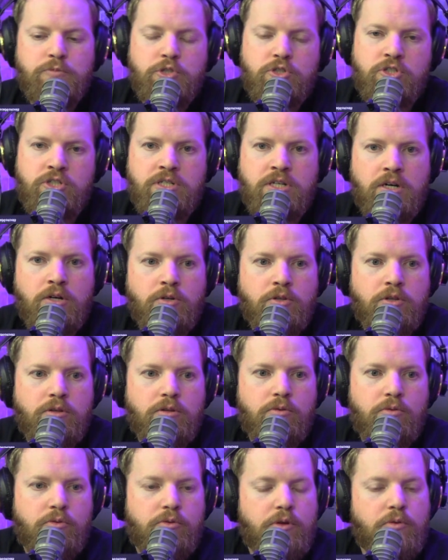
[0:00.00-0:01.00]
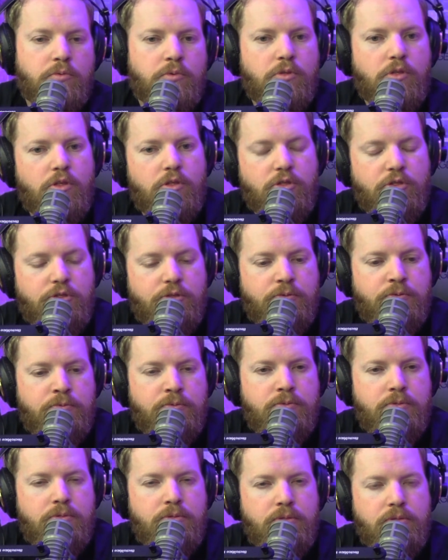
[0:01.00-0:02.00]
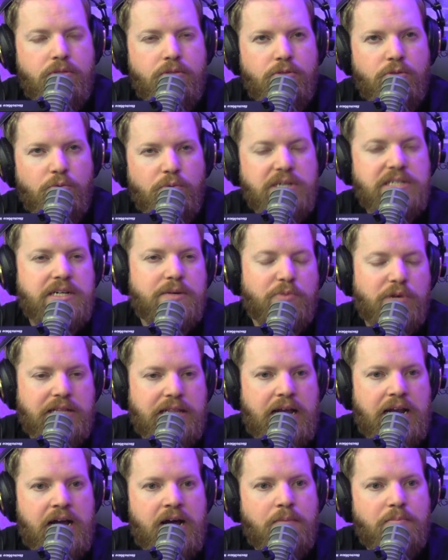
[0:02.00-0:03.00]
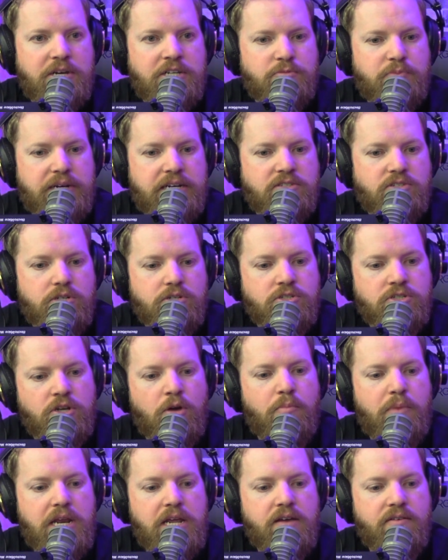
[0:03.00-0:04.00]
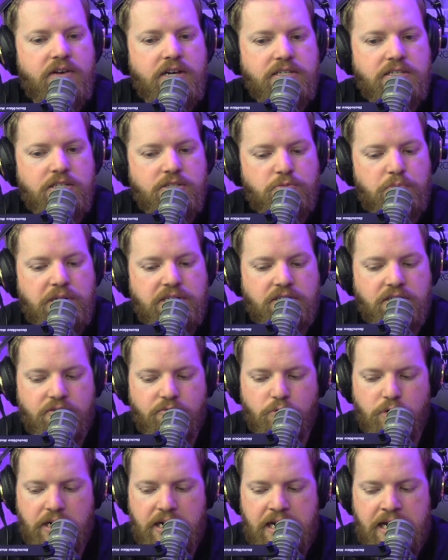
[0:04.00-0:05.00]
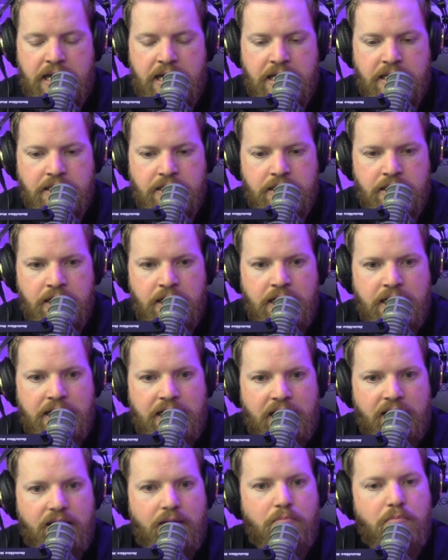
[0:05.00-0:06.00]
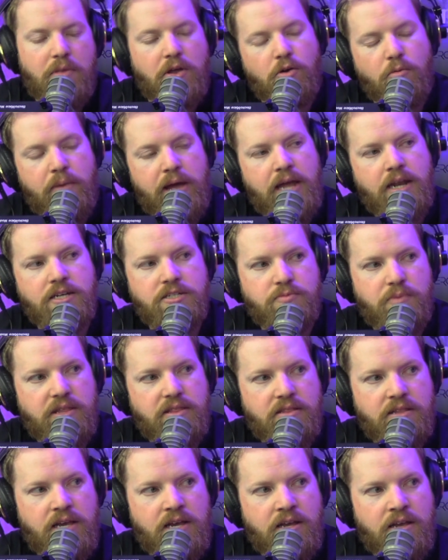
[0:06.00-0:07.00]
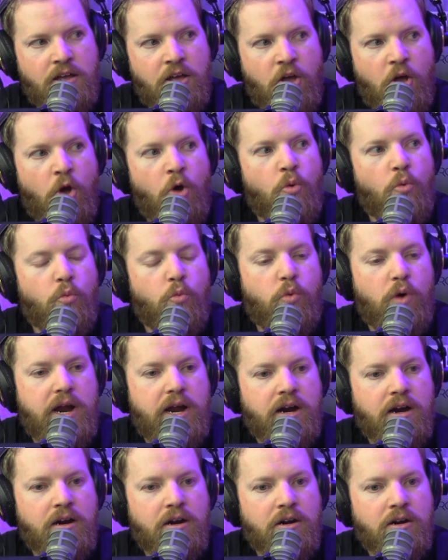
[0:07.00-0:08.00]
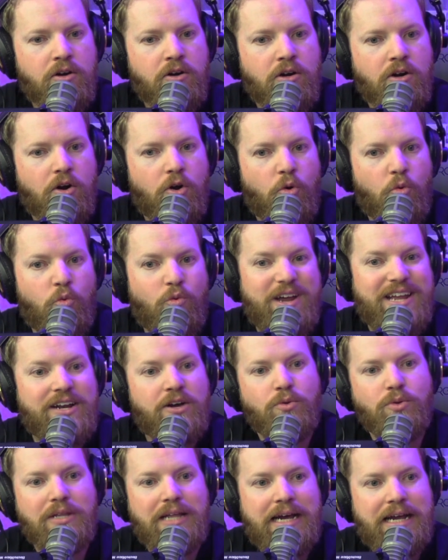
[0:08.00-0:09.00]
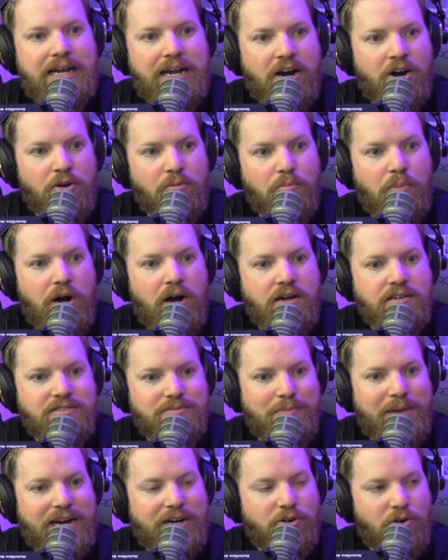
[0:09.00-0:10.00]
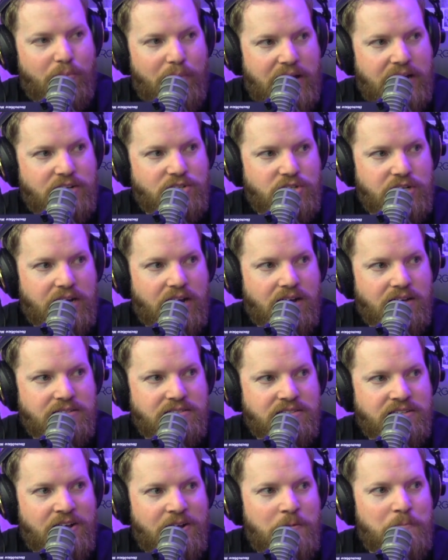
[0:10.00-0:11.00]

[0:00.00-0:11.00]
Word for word: So the the reason I bring that up is because there's so many of us, especially if we're in kind of that middle management thing, where we don't like our boss micromanaging us,